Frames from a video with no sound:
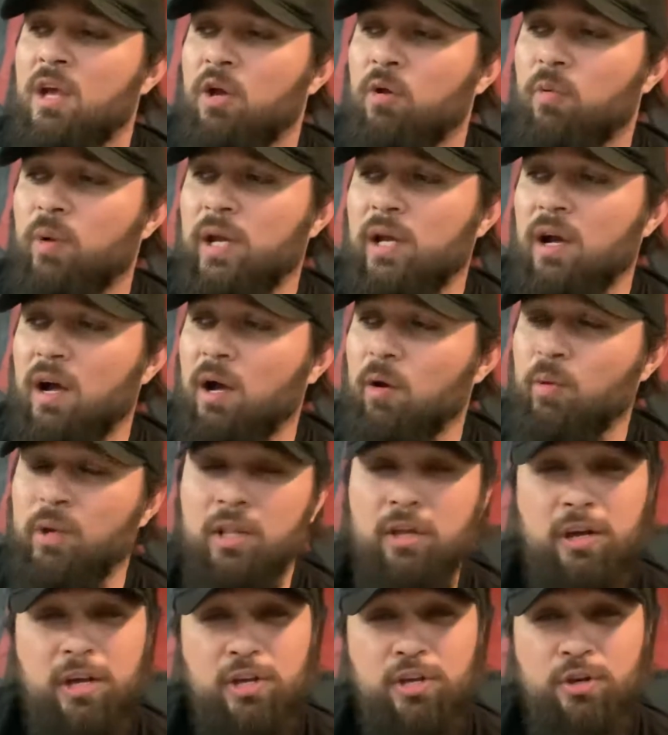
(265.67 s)
We
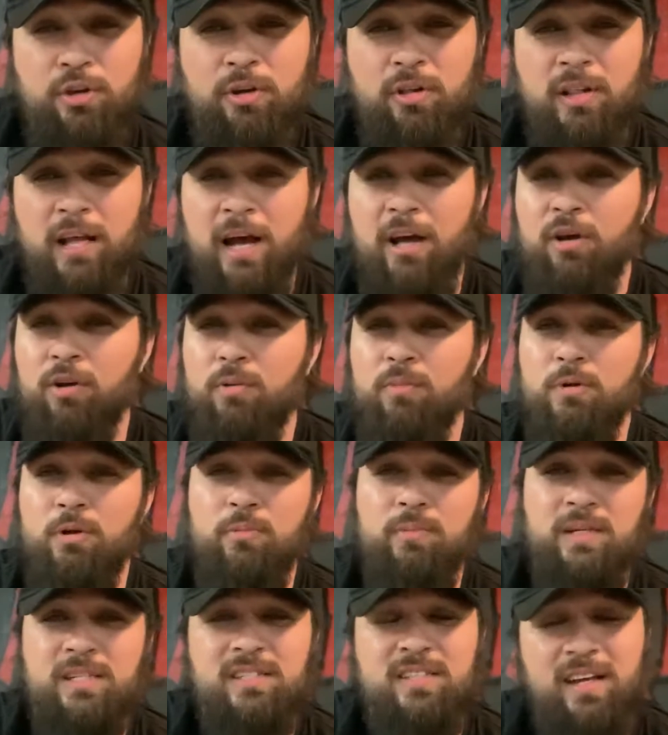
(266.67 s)
look at unilateral
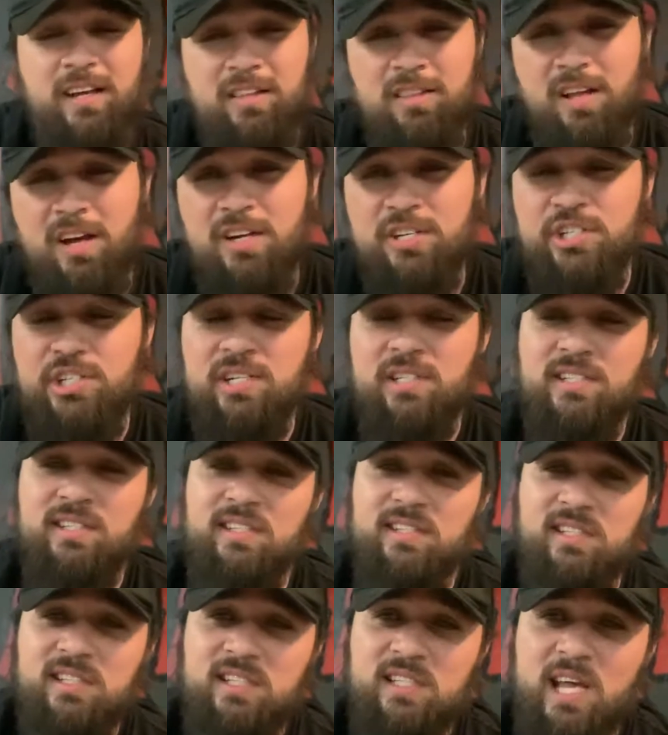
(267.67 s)
movements like lunges
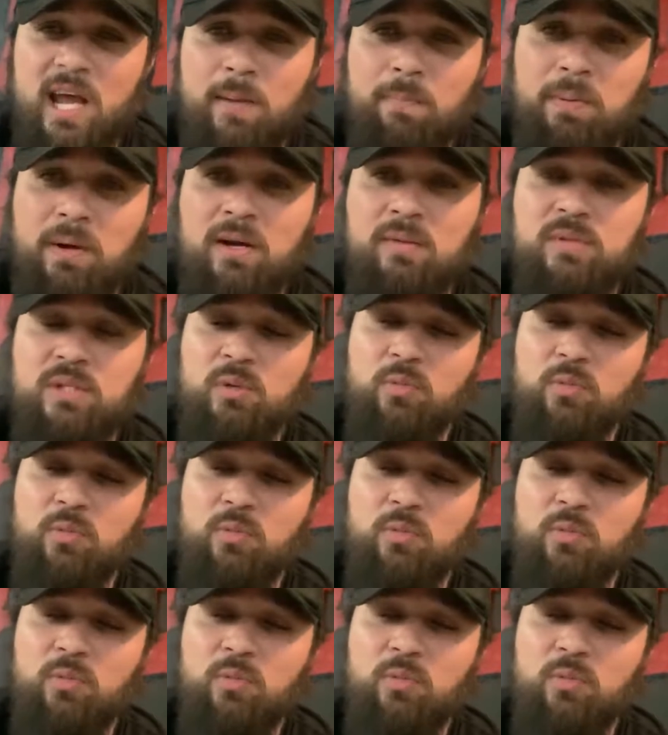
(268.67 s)
and step-ups,